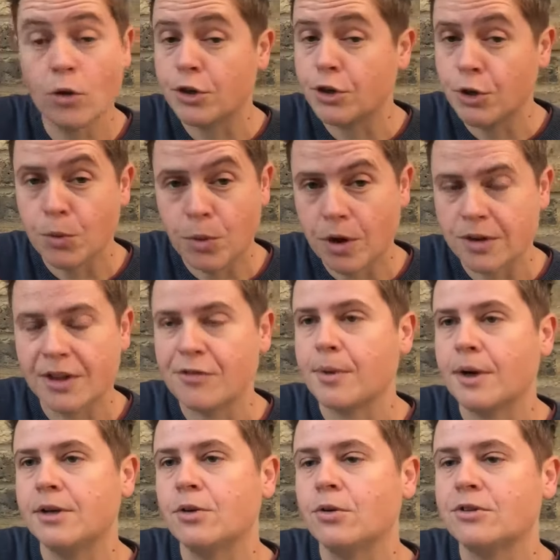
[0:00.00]
the New World, never
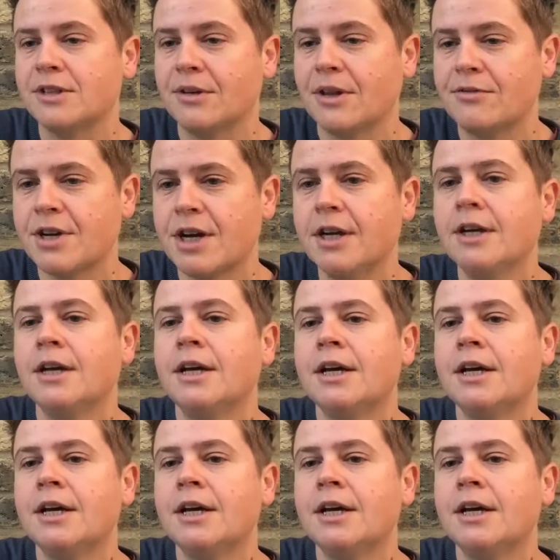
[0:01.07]
mind all South Africa.